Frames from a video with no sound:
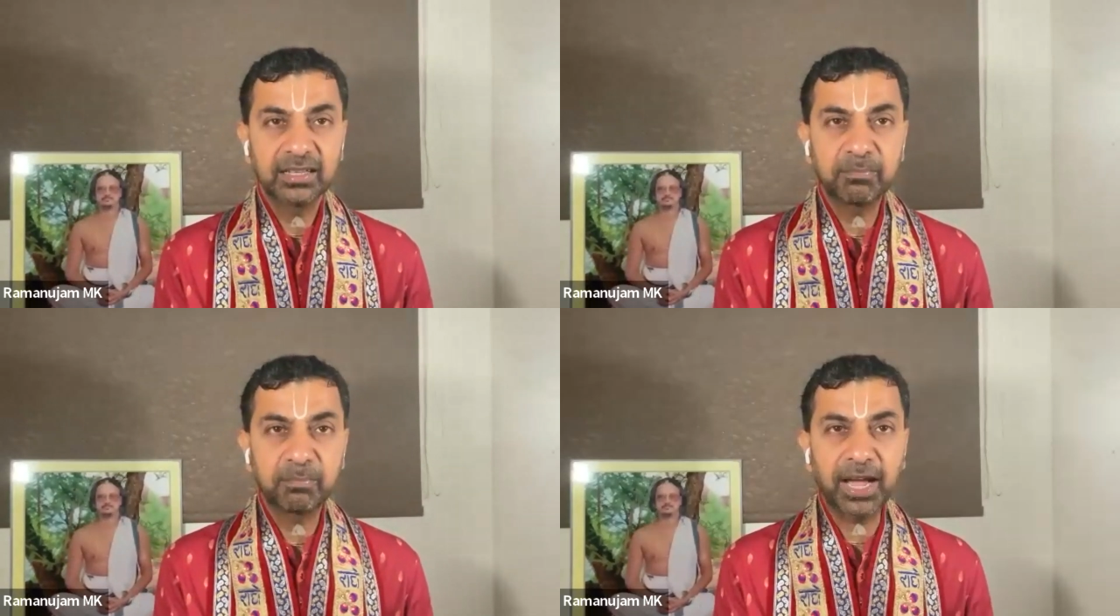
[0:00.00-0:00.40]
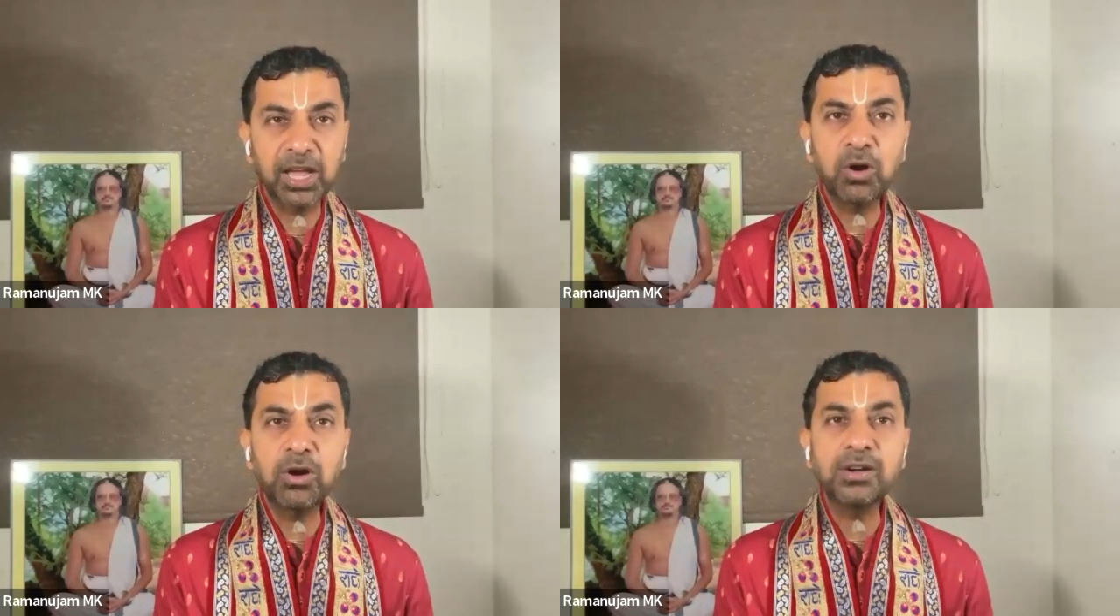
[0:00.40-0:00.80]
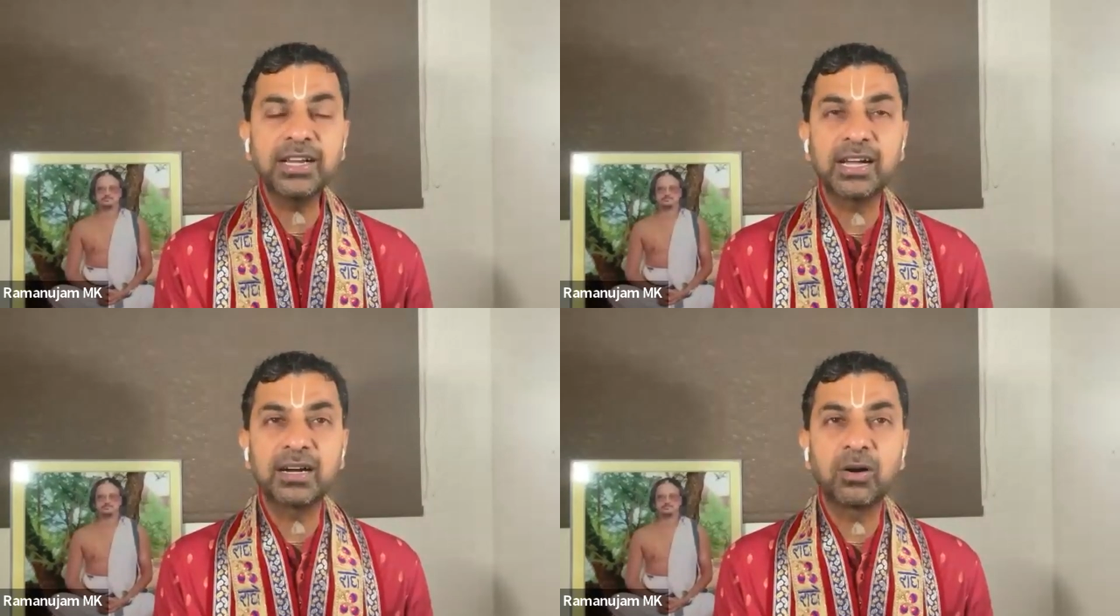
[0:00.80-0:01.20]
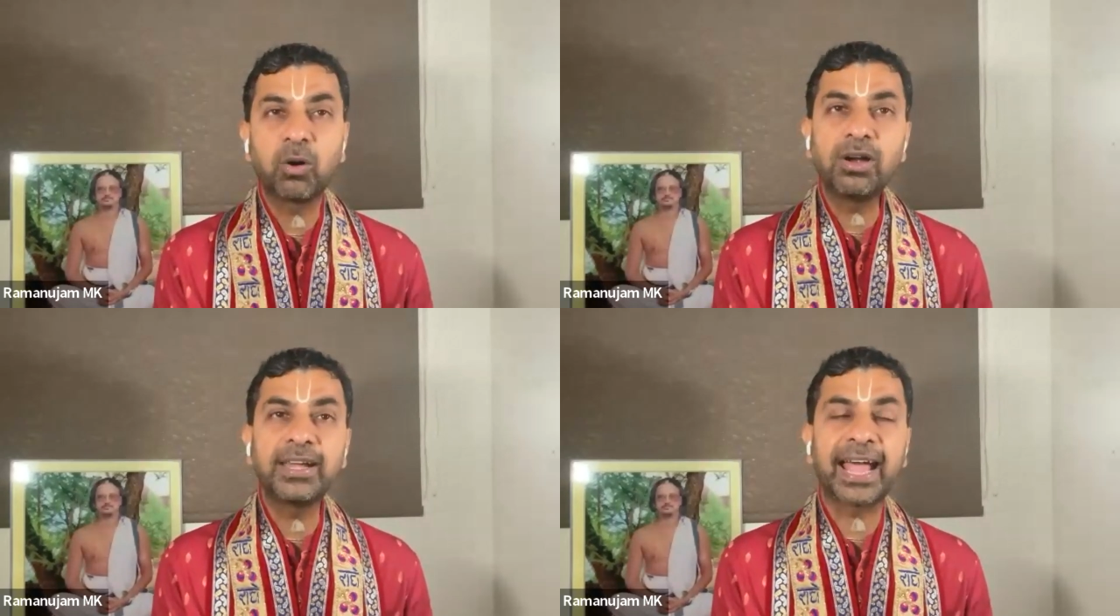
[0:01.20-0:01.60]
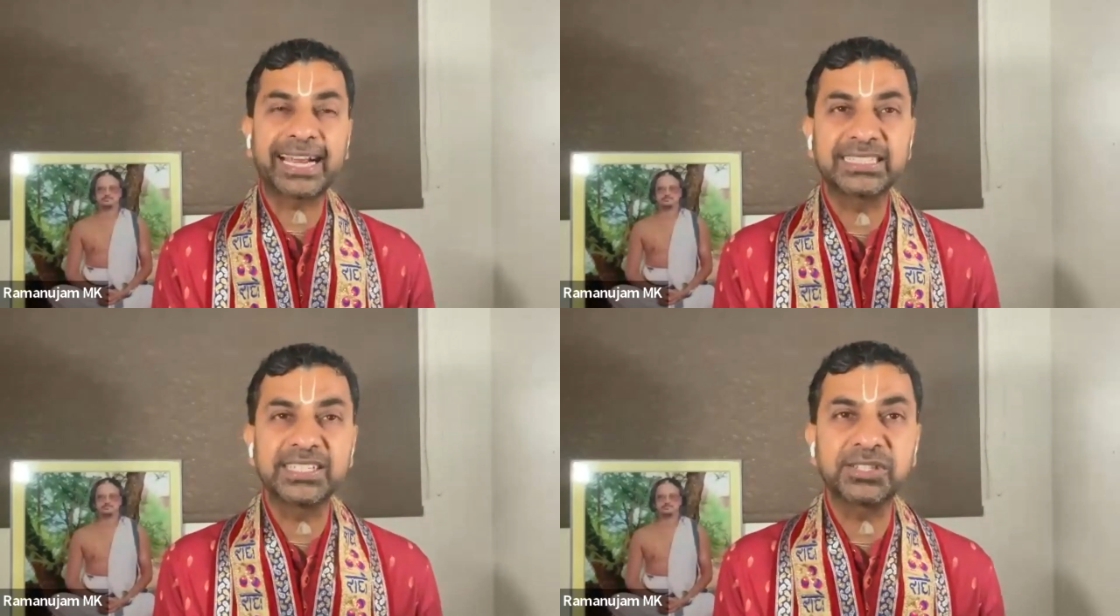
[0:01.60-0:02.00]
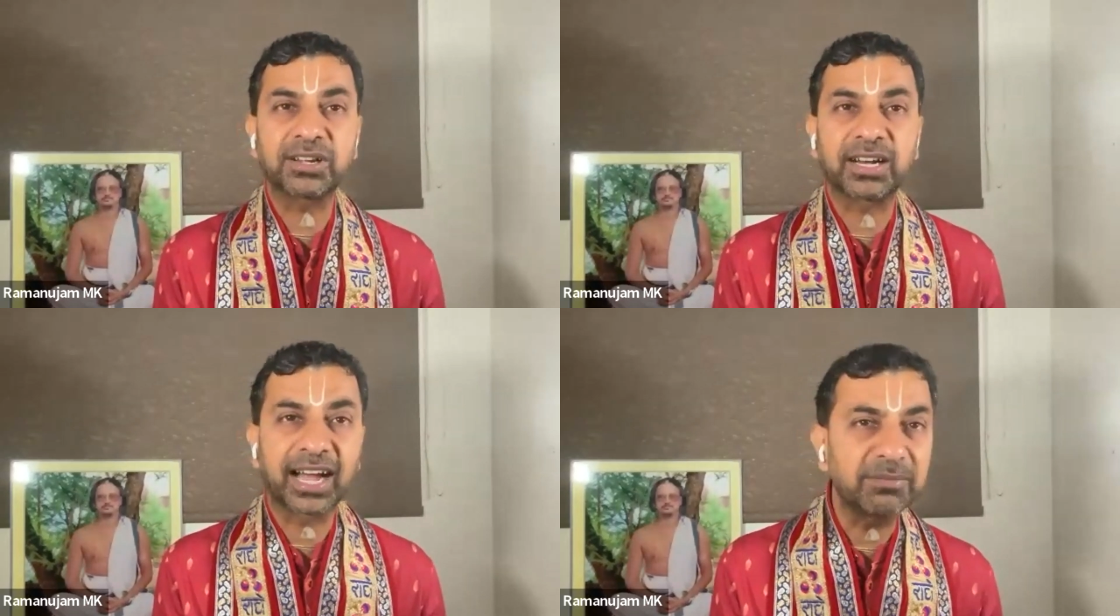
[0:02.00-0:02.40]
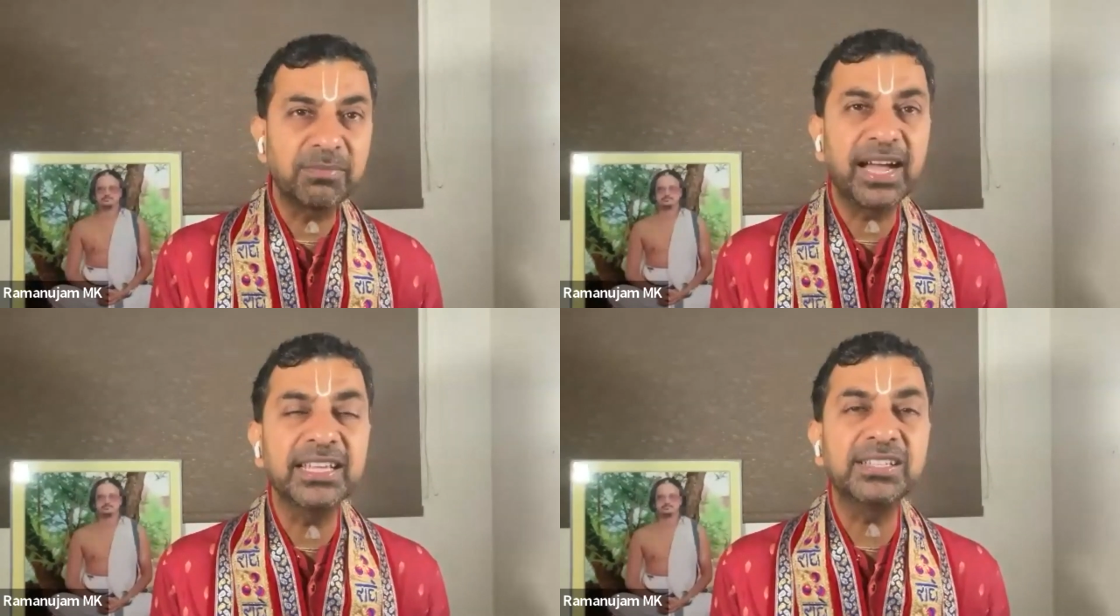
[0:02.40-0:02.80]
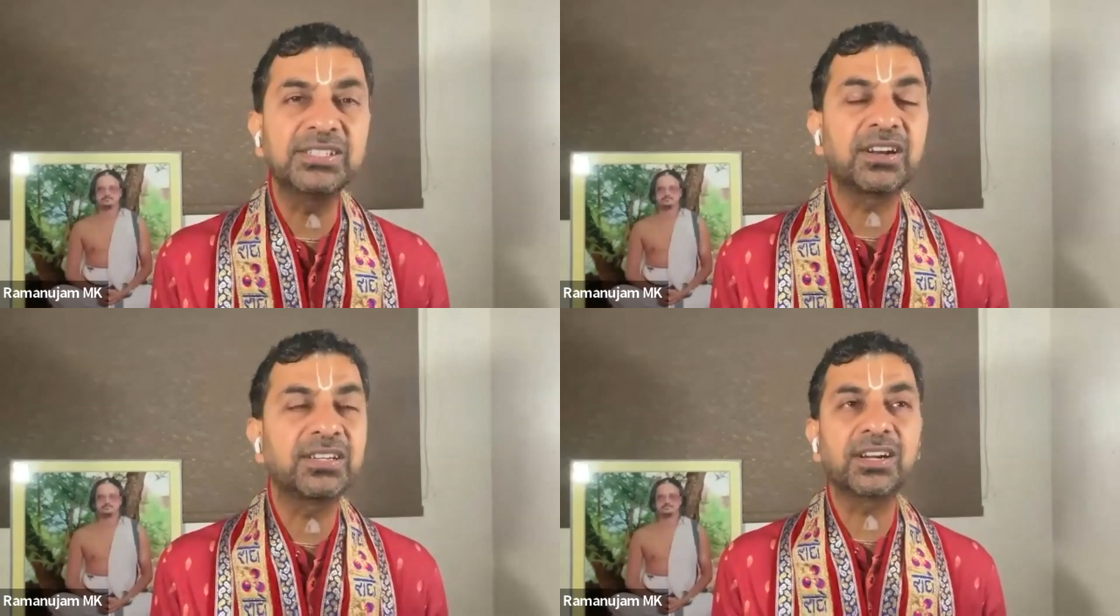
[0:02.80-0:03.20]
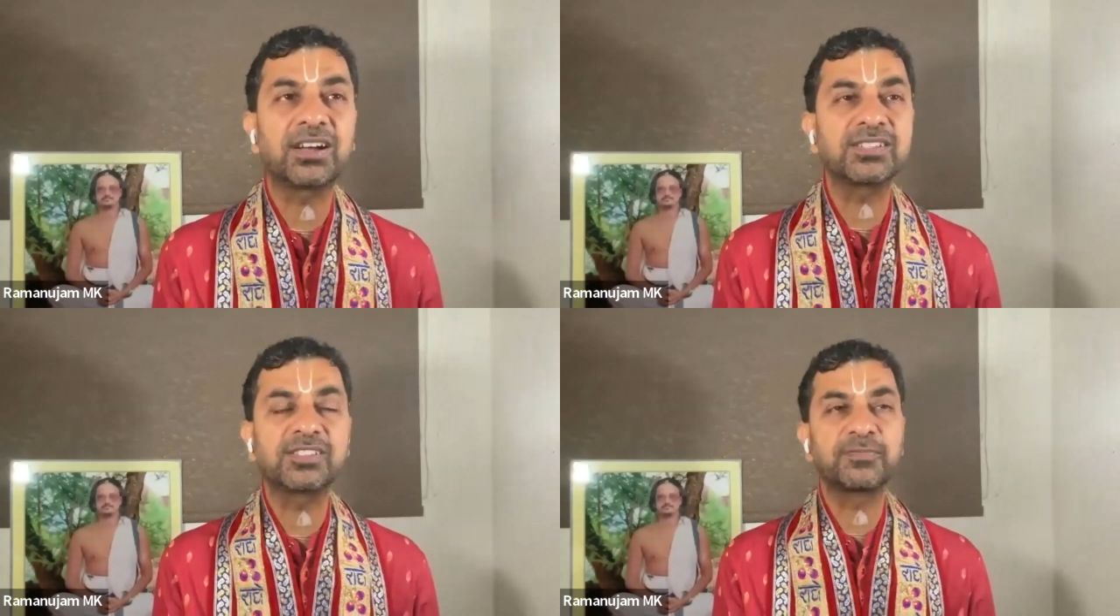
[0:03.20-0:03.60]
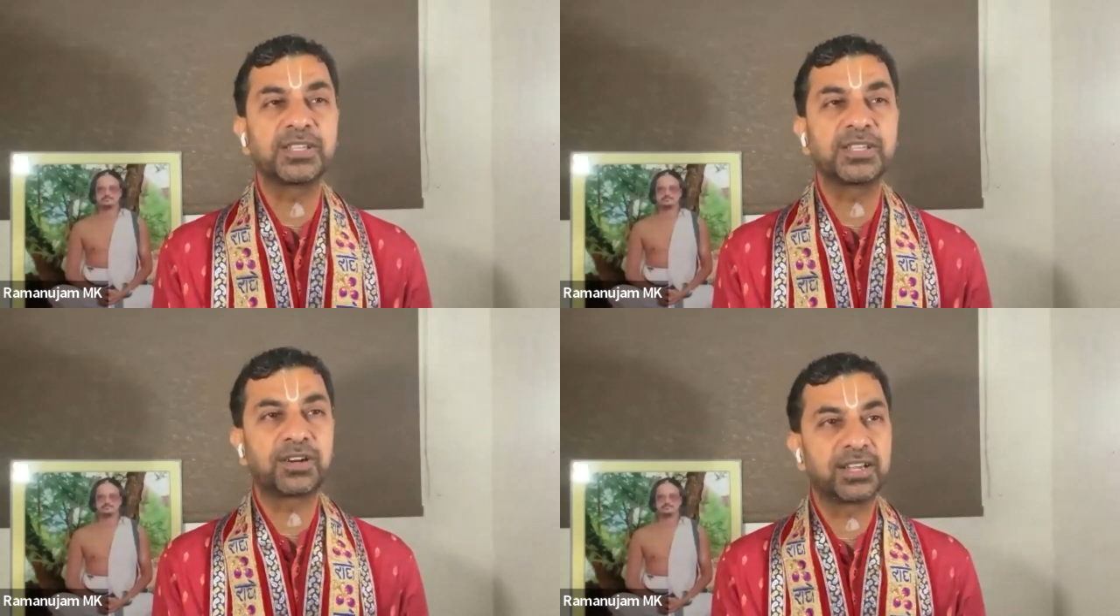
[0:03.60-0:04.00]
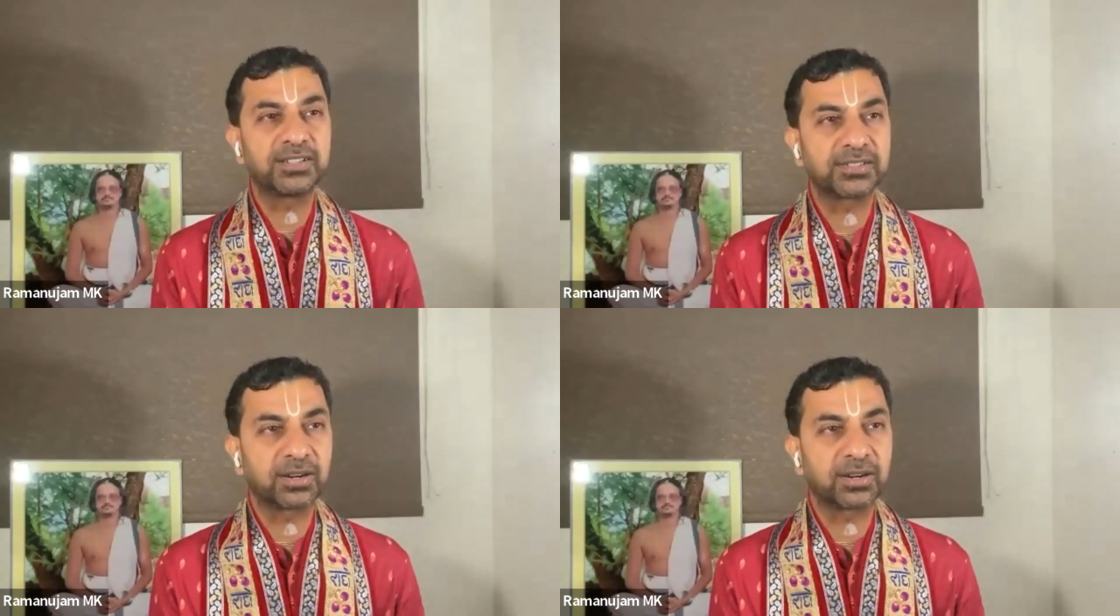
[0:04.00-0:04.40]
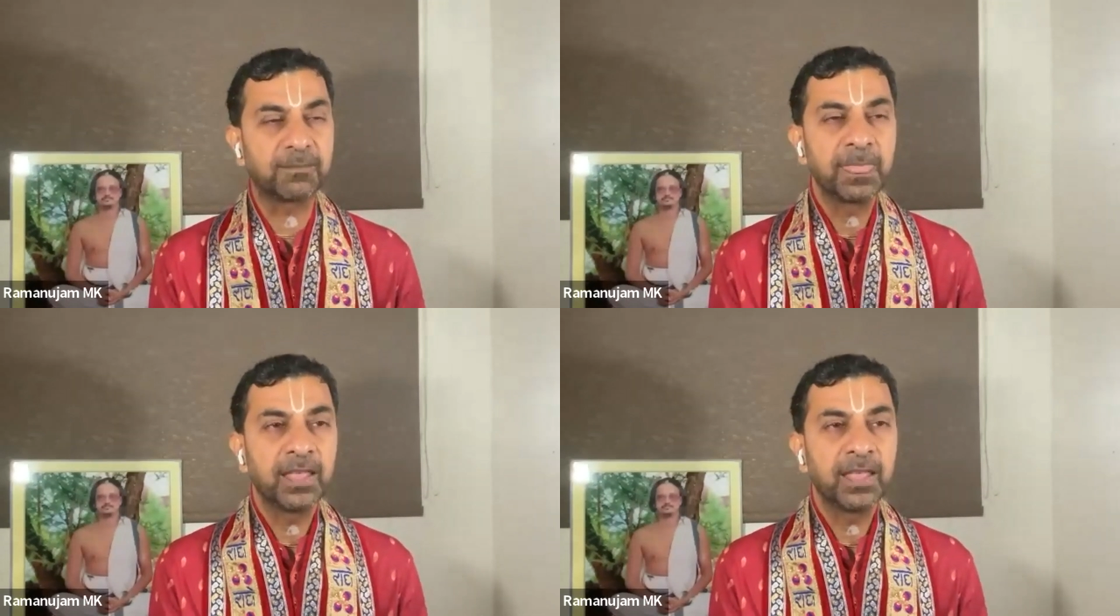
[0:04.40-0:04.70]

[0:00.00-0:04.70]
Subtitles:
my own old actions or karma is not the cause of my joy and sorrow.